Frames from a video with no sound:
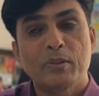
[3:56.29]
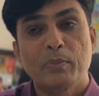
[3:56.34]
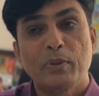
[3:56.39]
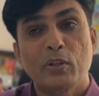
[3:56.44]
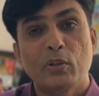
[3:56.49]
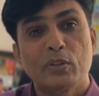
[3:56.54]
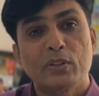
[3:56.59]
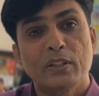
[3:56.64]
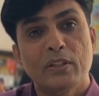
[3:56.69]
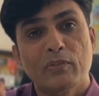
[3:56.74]

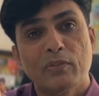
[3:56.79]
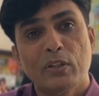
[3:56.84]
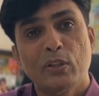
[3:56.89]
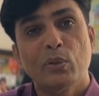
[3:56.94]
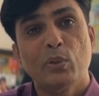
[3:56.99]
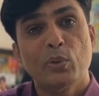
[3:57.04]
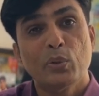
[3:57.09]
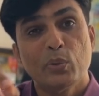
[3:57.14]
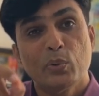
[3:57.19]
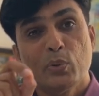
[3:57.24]
because even
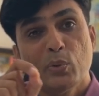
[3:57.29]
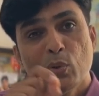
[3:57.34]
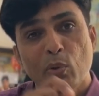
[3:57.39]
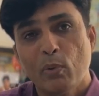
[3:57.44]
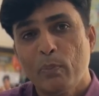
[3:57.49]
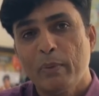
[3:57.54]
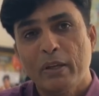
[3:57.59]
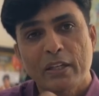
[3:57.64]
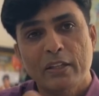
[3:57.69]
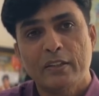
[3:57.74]
though you know
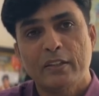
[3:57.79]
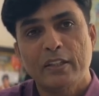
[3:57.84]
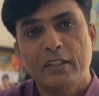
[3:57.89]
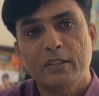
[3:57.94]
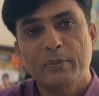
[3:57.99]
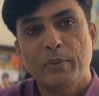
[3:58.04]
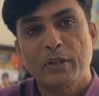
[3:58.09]
many things,